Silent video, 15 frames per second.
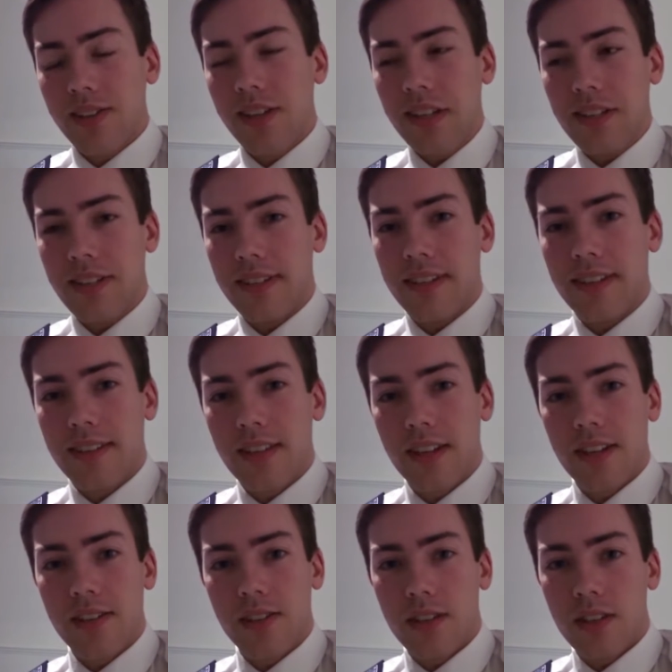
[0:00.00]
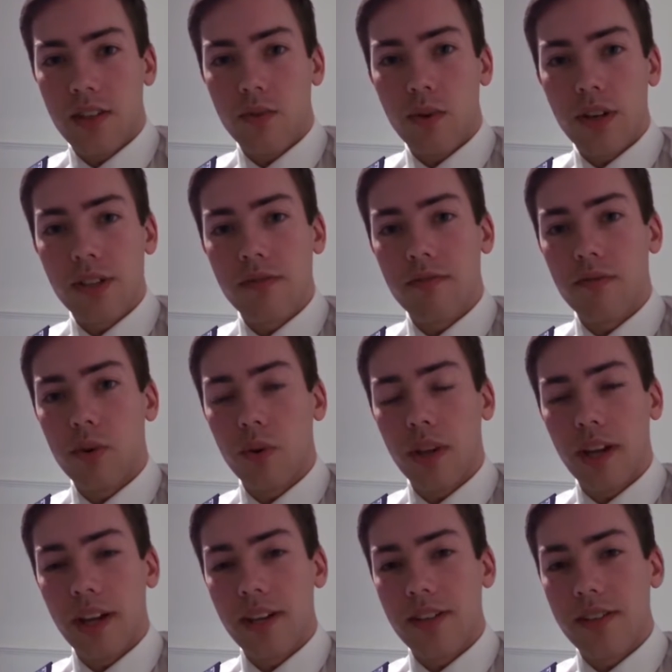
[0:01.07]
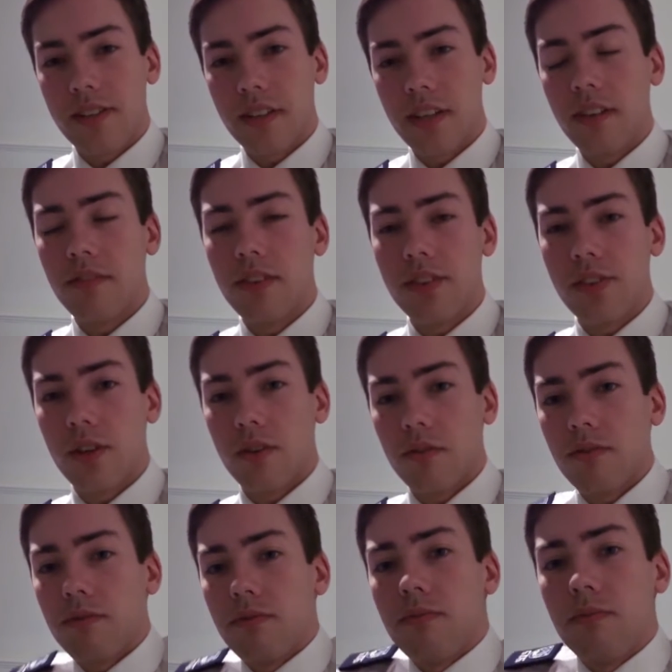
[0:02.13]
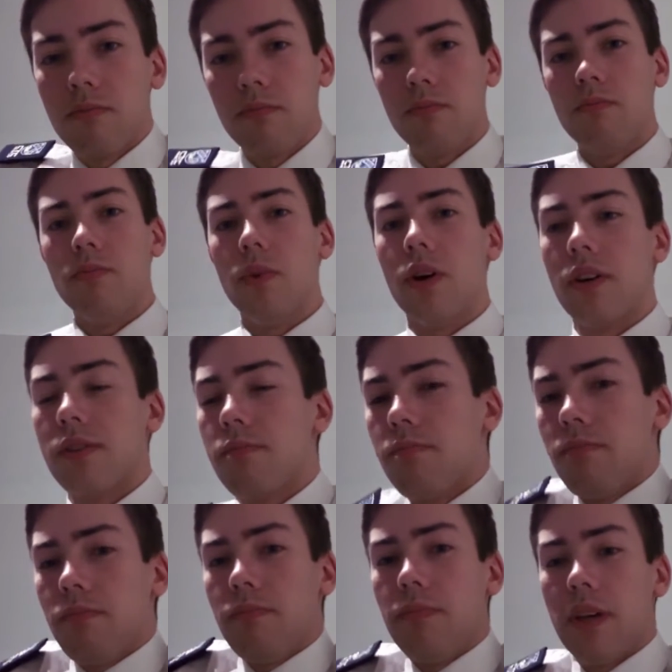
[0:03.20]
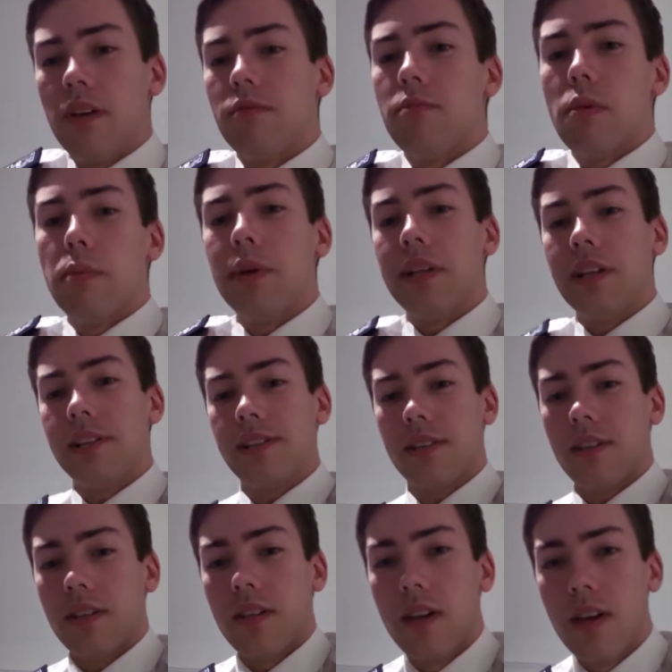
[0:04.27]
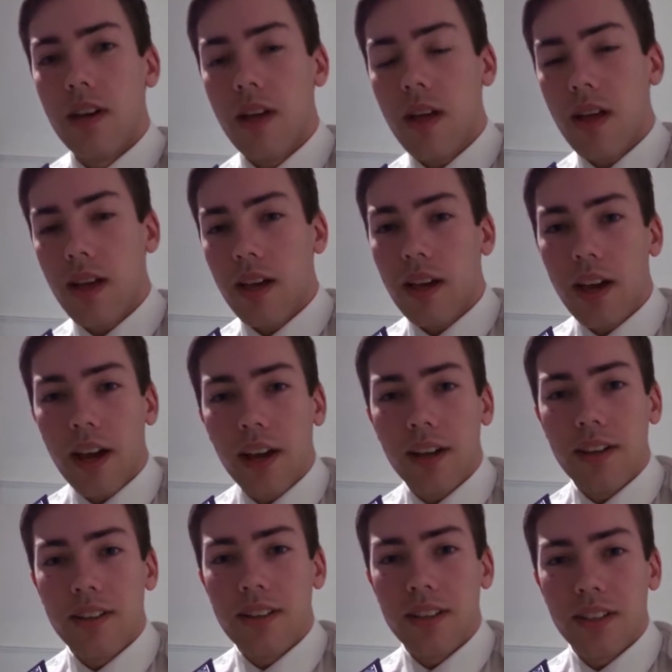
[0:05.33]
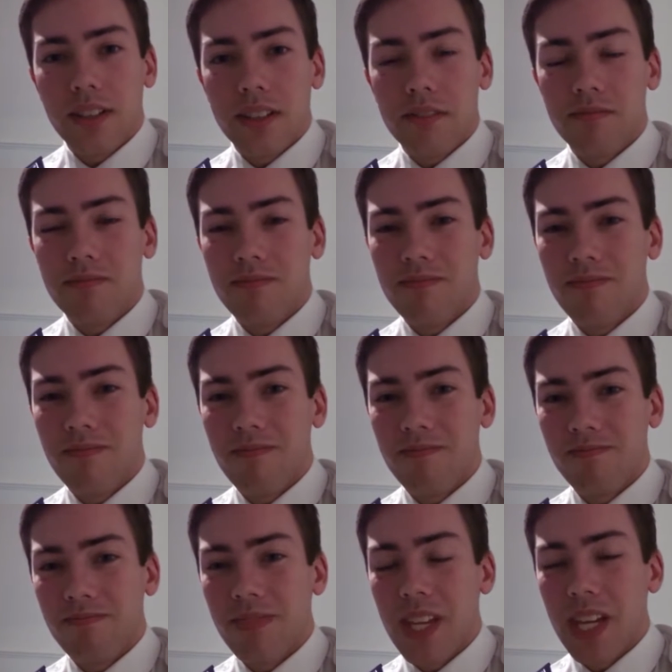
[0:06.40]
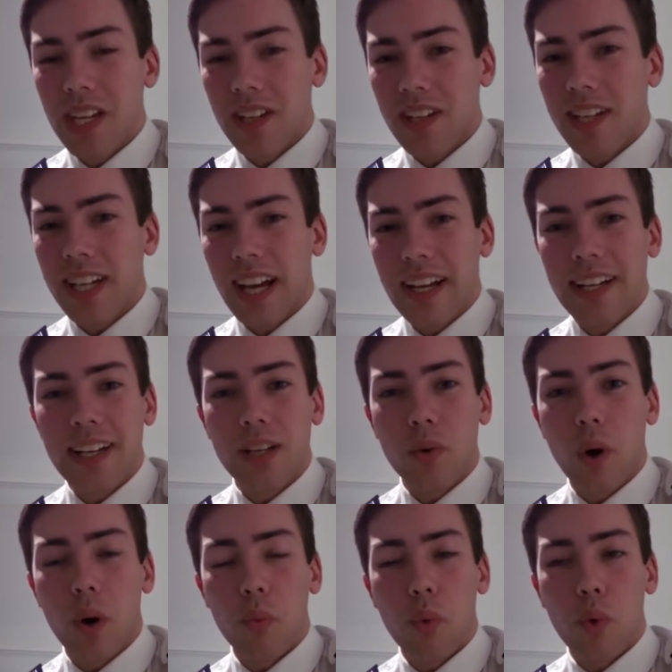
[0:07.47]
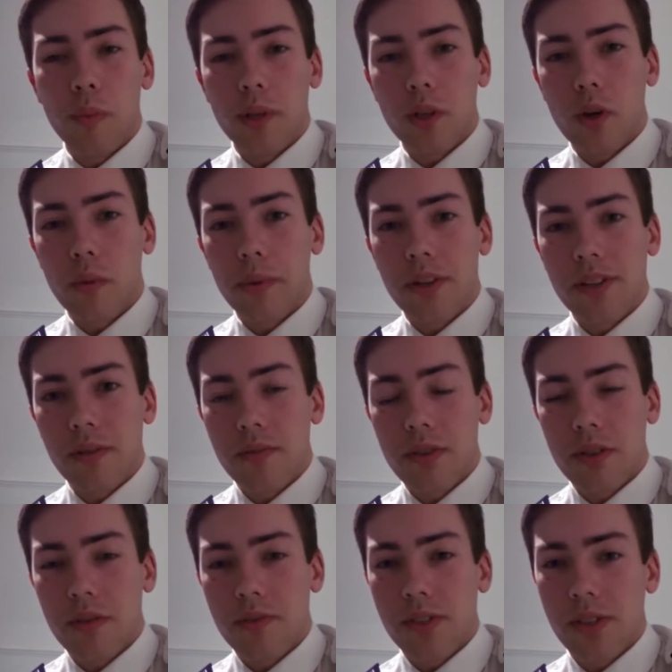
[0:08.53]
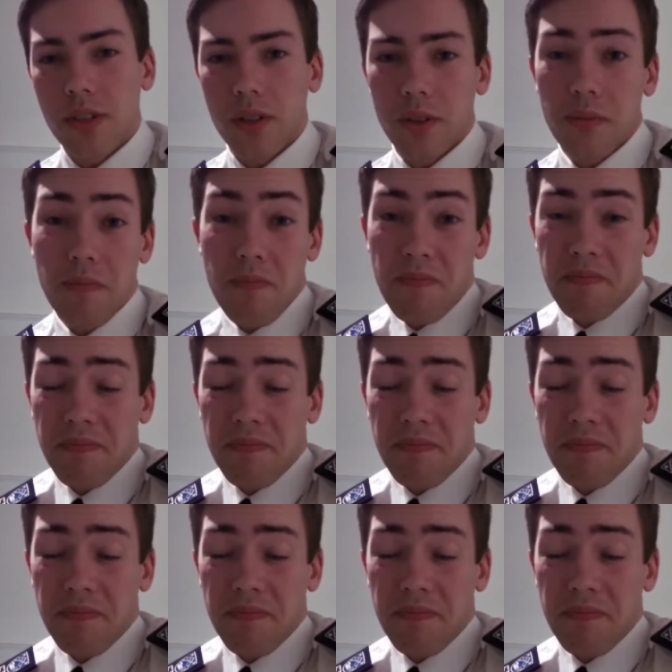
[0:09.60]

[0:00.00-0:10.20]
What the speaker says: CTC says the reason for that is to give yourself a nice bit of mobility. And yeah, it can get quite warm in the cockpit sometimes, so